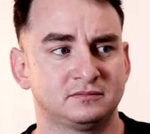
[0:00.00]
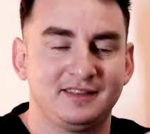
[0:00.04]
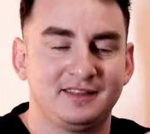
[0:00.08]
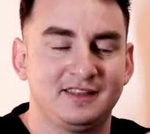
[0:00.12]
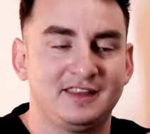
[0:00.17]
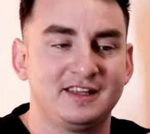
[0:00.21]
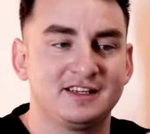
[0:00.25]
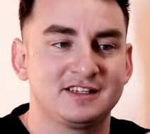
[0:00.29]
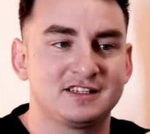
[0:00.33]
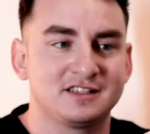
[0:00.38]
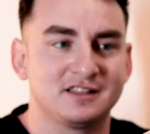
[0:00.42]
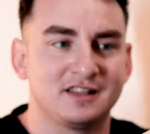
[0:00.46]

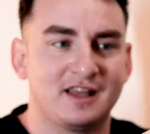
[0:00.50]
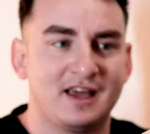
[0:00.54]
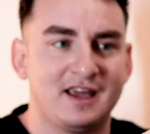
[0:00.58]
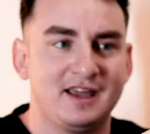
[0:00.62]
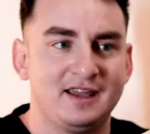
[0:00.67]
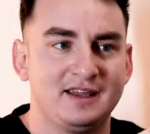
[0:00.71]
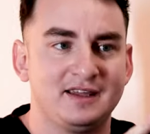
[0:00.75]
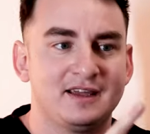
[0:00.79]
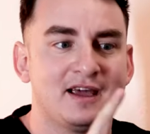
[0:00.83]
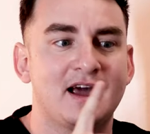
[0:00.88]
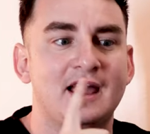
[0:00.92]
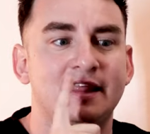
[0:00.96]
This
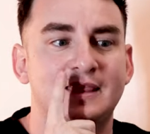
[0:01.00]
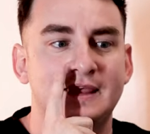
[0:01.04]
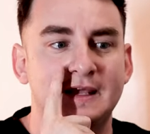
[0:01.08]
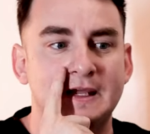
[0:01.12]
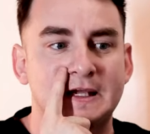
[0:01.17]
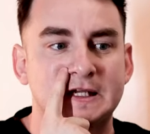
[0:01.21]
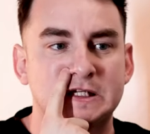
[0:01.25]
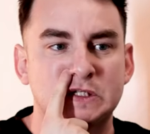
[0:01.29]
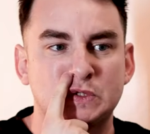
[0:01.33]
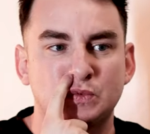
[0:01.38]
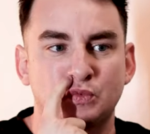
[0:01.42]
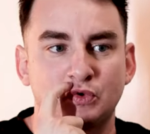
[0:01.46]
light, I
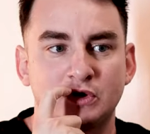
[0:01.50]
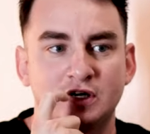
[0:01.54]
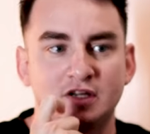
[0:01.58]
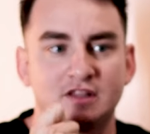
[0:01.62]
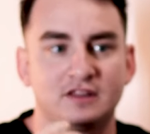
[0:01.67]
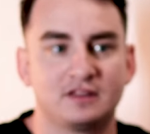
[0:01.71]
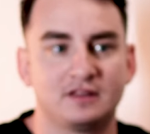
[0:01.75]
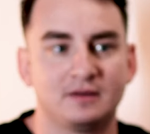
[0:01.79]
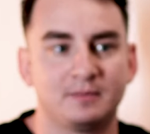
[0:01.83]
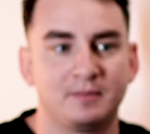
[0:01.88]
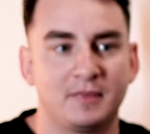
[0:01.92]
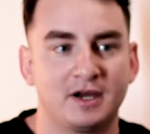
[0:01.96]
think, is
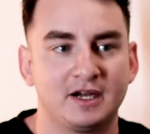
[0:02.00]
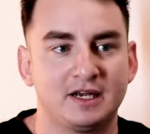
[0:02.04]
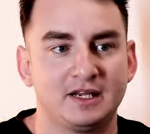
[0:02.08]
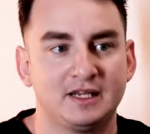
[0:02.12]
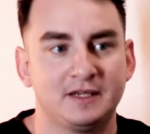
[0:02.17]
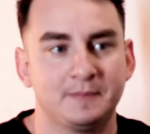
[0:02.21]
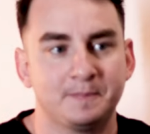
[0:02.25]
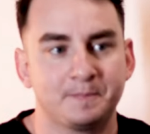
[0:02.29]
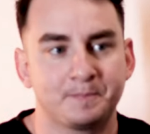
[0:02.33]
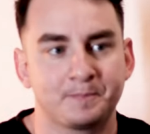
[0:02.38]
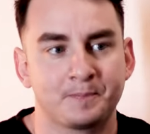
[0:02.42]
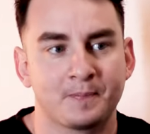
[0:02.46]
worth the
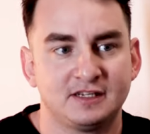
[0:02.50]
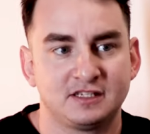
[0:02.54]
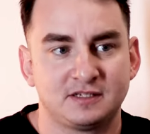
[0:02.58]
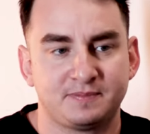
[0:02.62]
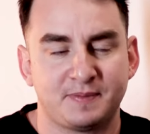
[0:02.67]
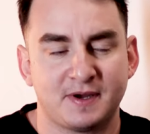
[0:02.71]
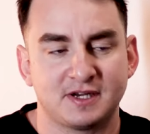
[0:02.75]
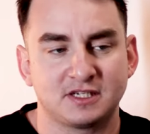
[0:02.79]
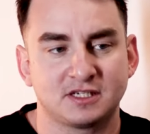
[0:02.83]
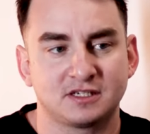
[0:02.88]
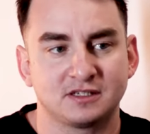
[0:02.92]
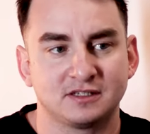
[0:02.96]
money,
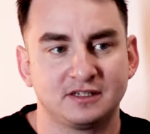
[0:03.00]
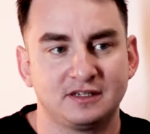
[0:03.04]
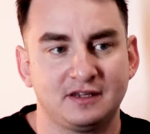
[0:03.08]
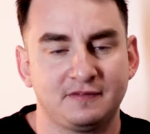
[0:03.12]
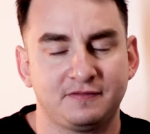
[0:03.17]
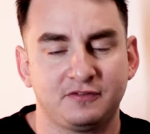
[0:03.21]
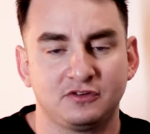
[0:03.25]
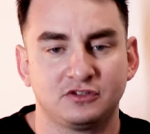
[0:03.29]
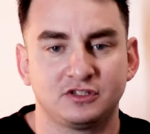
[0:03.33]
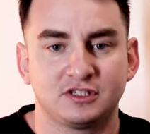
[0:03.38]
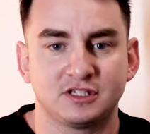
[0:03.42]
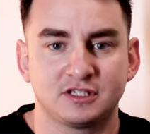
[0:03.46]
especially
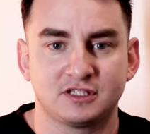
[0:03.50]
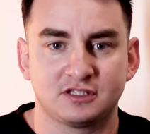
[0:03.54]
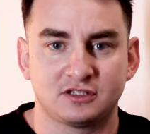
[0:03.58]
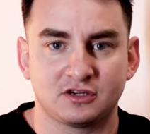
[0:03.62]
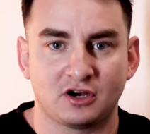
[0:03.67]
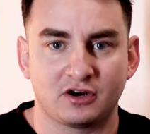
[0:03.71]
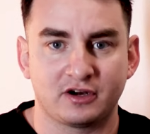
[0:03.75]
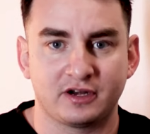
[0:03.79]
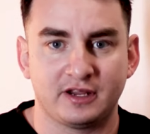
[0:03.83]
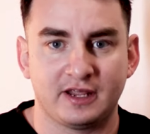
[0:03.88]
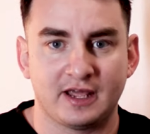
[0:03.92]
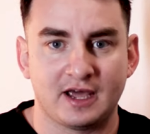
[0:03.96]
if you're just
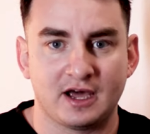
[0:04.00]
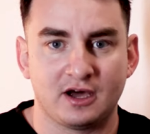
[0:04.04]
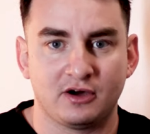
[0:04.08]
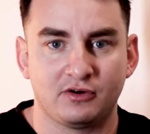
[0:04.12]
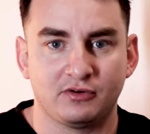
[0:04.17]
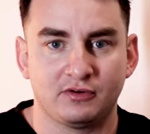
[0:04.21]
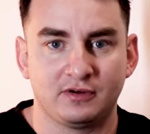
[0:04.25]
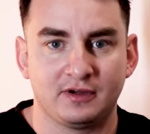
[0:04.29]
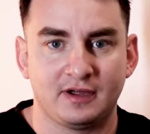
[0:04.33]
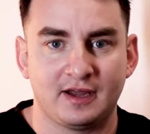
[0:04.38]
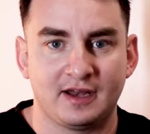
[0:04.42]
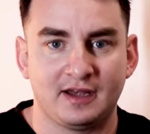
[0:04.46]
starting
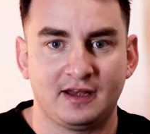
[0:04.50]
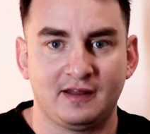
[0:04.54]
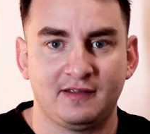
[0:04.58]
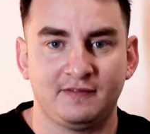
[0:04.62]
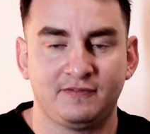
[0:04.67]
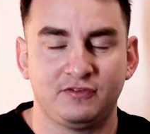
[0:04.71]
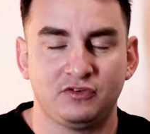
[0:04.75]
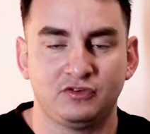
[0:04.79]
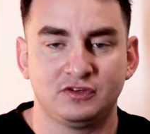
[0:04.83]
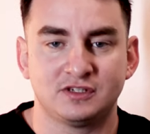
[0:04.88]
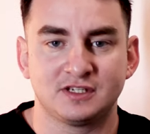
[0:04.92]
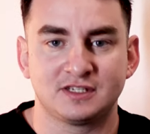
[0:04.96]
out and
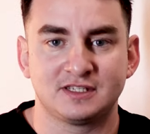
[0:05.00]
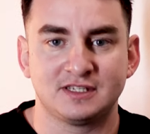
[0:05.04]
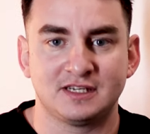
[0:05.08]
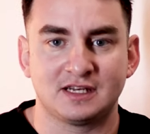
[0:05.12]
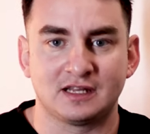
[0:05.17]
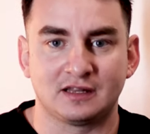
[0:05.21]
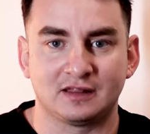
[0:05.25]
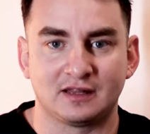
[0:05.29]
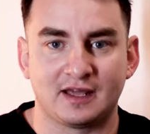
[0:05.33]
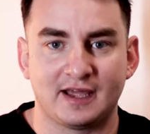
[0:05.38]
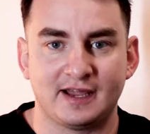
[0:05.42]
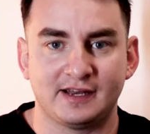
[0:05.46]
if you just
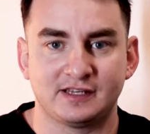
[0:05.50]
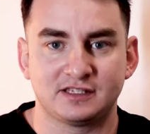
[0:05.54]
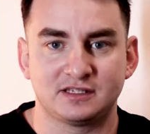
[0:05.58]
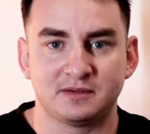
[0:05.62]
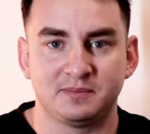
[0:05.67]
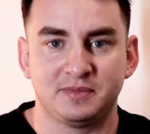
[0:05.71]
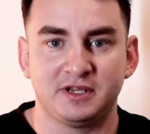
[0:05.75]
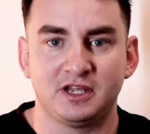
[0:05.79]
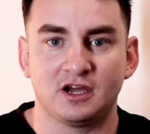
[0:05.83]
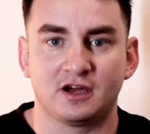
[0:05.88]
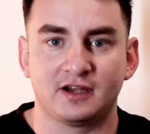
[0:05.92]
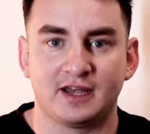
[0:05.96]
need a light
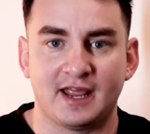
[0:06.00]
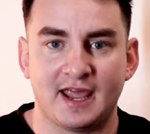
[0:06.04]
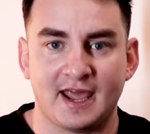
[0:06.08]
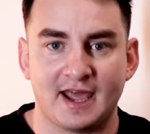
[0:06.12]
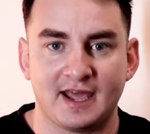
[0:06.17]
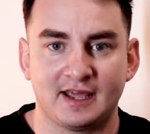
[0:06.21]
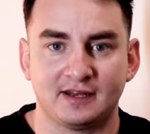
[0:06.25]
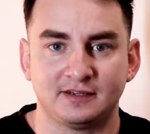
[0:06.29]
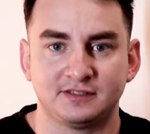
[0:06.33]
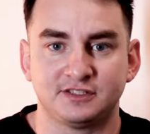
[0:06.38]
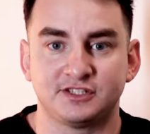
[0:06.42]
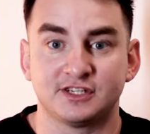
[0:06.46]
to be on
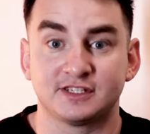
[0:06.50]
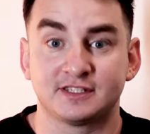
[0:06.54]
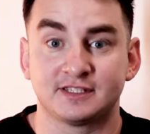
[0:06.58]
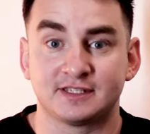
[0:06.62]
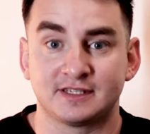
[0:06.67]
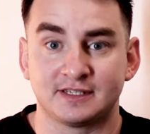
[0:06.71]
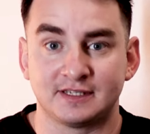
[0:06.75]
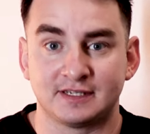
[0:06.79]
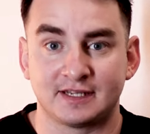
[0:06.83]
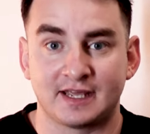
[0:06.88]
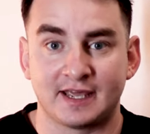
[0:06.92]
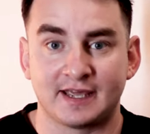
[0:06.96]
hand
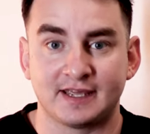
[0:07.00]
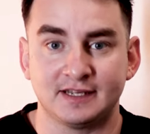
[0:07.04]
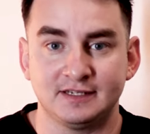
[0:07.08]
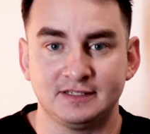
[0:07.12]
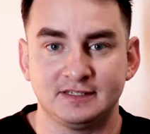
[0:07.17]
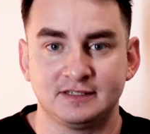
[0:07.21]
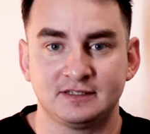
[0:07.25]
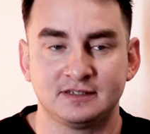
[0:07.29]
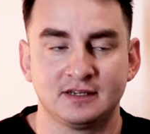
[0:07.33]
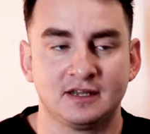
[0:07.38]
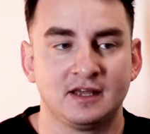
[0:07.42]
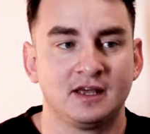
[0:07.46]
just in
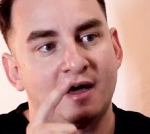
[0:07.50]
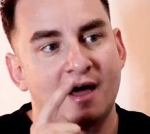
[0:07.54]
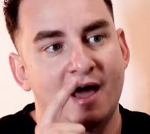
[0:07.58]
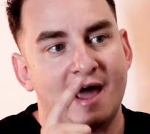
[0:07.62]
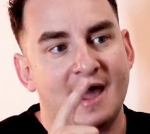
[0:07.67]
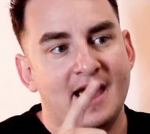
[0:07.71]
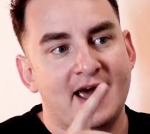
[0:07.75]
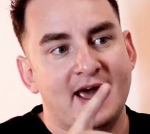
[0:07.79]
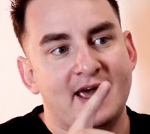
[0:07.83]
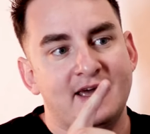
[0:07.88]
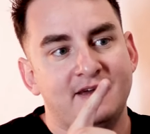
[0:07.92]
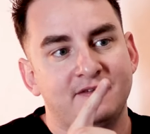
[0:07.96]
case.
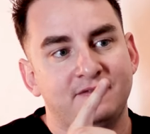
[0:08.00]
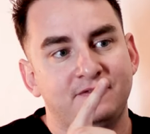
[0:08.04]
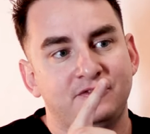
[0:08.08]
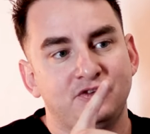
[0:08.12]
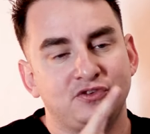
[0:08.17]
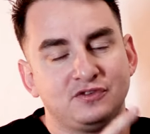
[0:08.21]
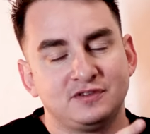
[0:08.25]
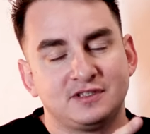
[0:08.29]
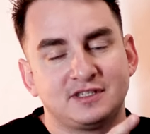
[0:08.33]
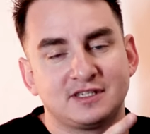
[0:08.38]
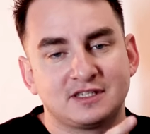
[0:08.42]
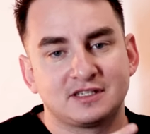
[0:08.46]
I've
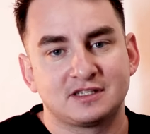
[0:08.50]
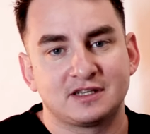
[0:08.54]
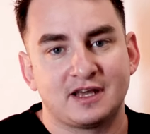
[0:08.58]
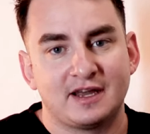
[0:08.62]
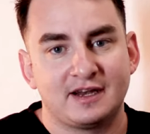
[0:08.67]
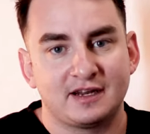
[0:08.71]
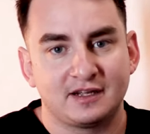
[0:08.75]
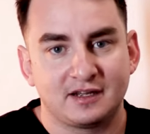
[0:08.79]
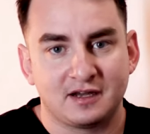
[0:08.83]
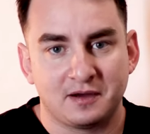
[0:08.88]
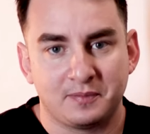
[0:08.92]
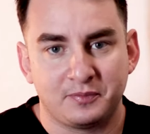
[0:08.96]
used this
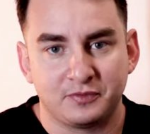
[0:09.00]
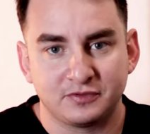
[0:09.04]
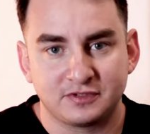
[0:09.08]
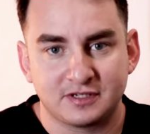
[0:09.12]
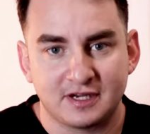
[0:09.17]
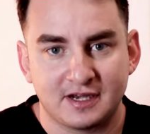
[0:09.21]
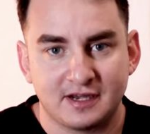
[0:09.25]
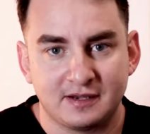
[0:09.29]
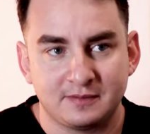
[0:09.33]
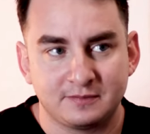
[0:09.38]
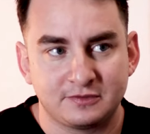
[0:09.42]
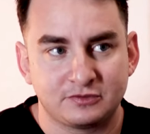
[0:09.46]
light a couple
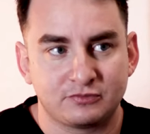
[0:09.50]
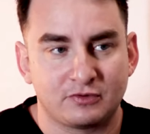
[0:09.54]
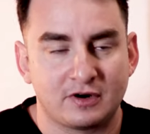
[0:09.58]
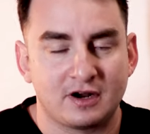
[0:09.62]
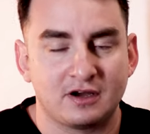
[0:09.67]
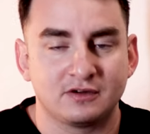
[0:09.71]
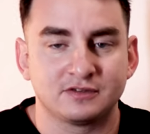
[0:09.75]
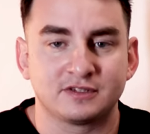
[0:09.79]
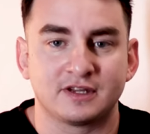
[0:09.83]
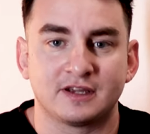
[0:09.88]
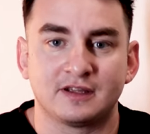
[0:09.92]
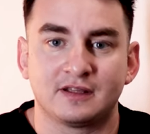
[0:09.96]
times where
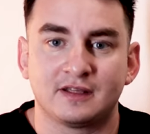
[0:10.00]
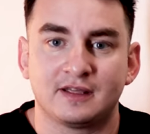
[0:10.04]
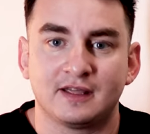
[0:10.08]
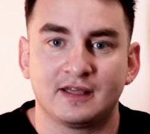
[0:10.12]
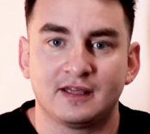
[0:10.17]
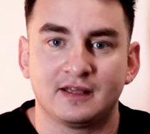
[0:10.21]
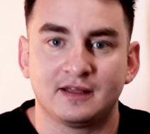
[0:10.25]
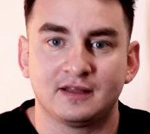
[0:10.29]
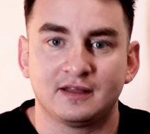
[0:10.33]
I was like,